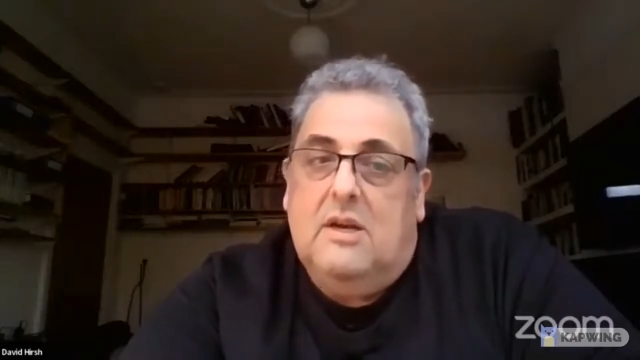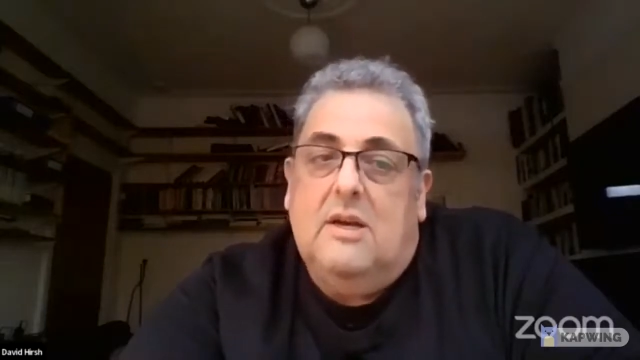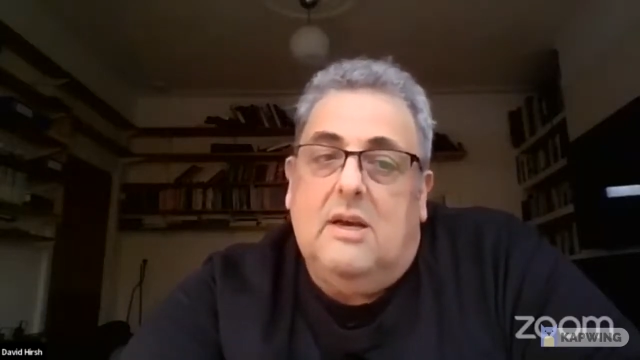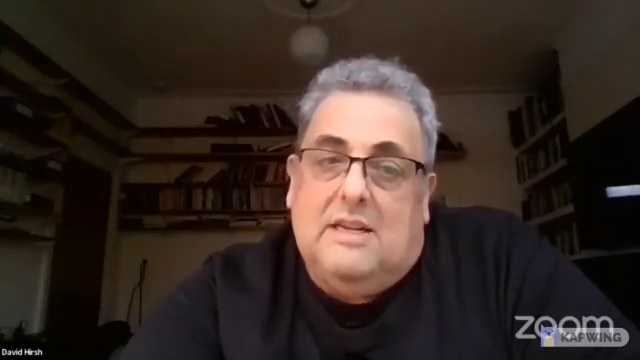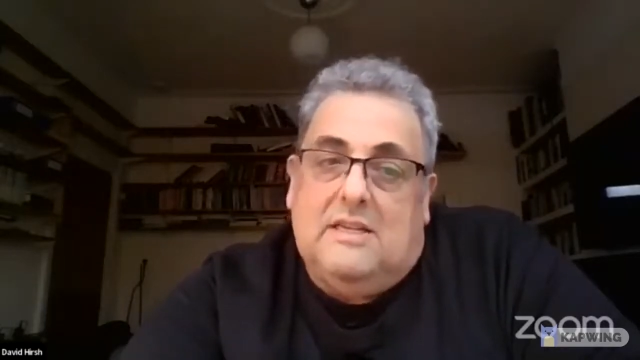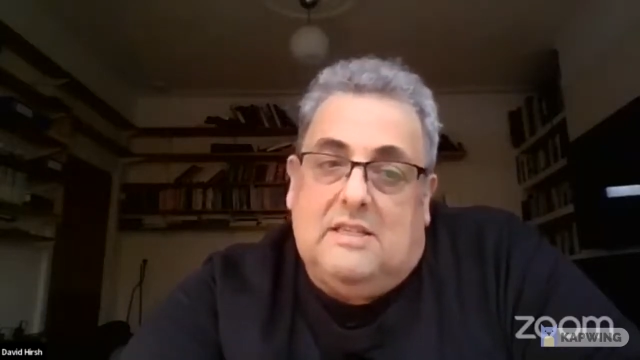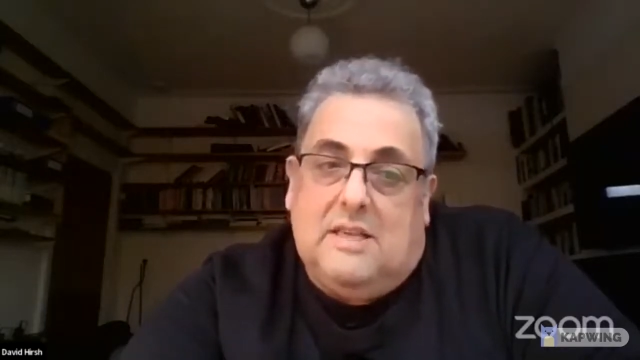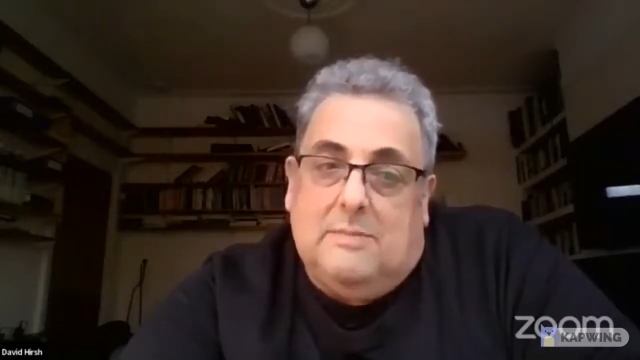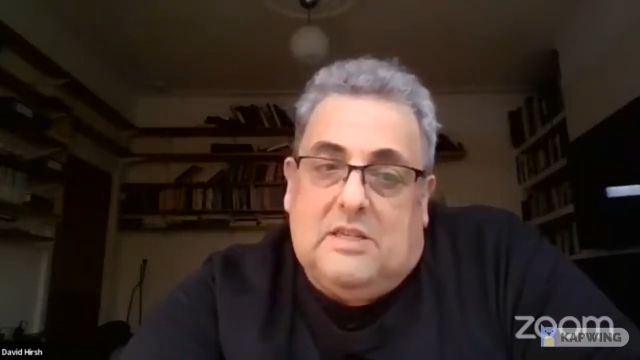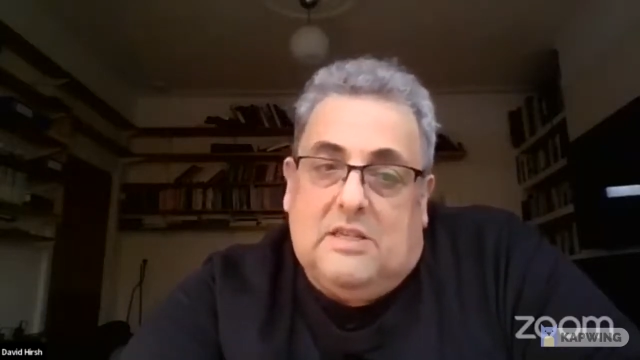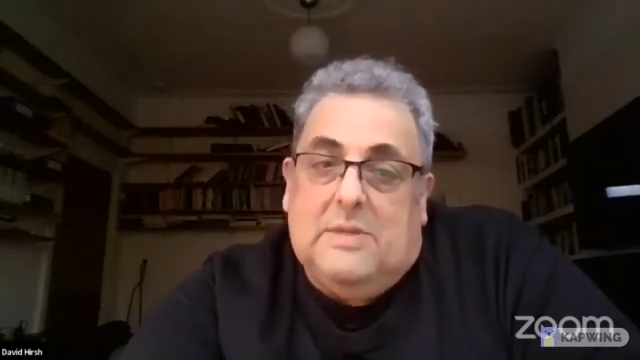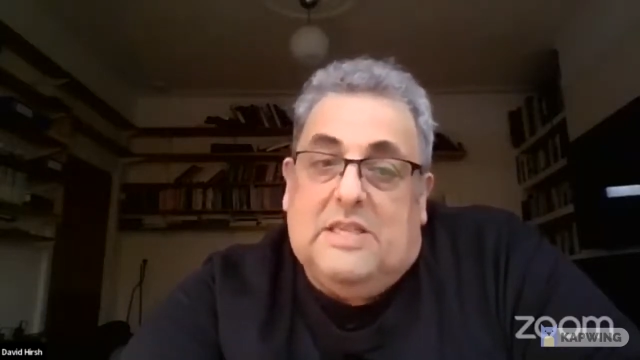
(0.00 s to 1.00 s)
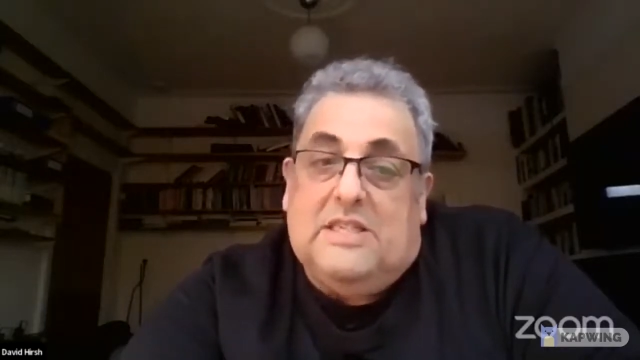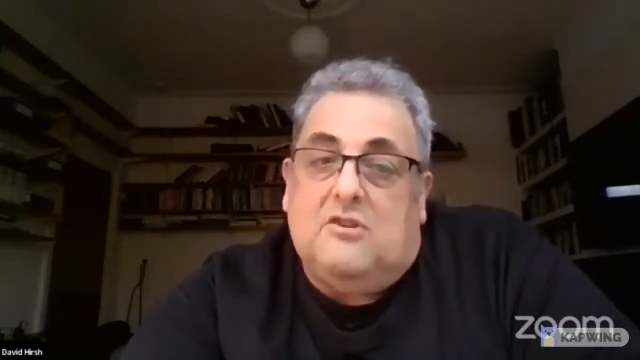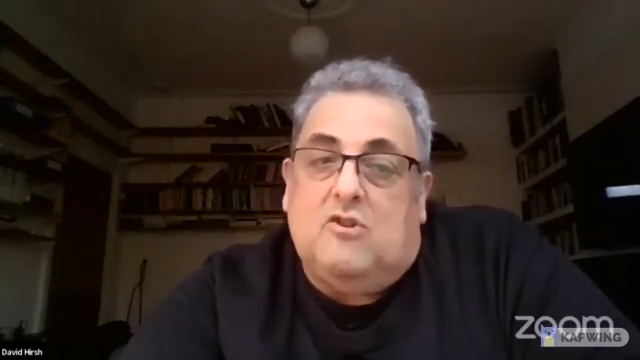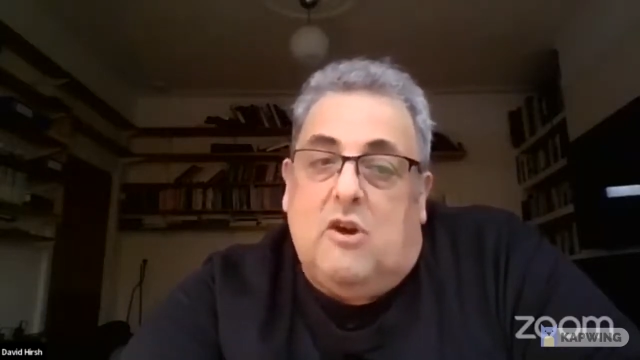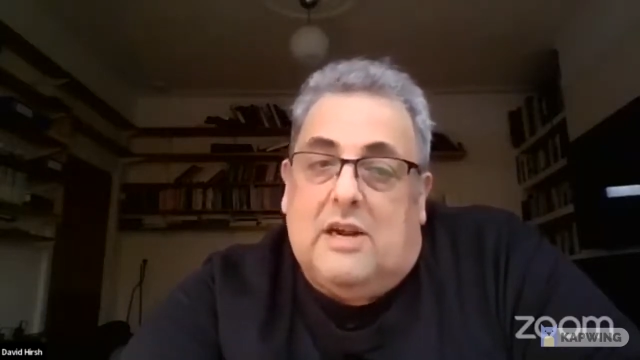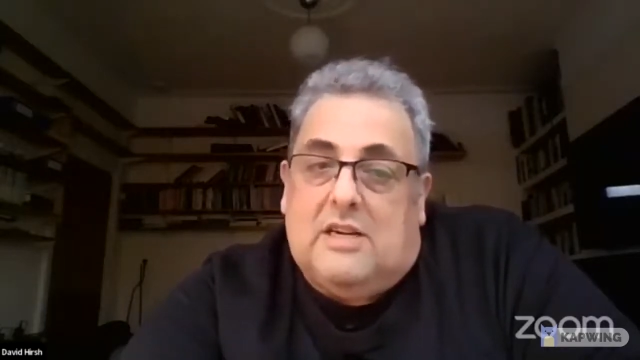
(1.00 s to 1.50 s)
Anti-Semitism is
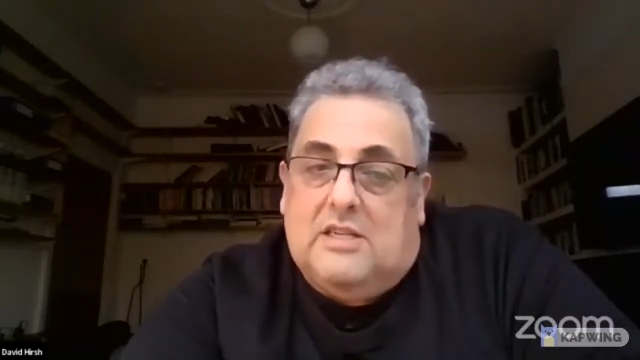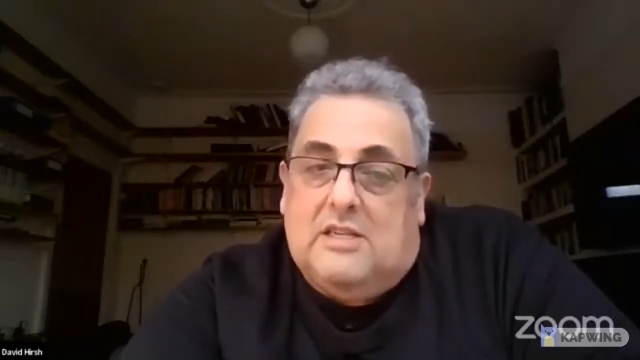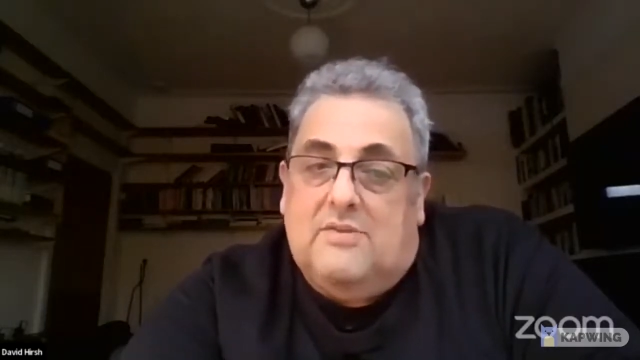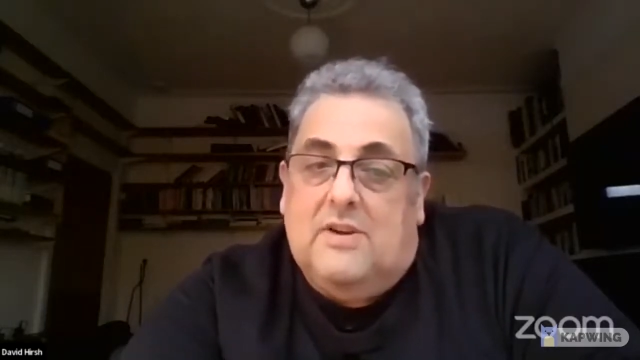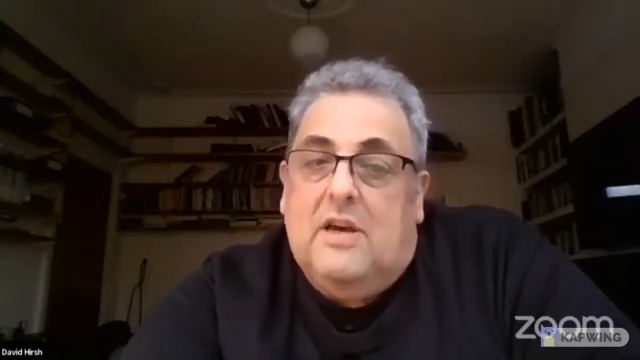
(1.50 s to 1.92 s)
attractive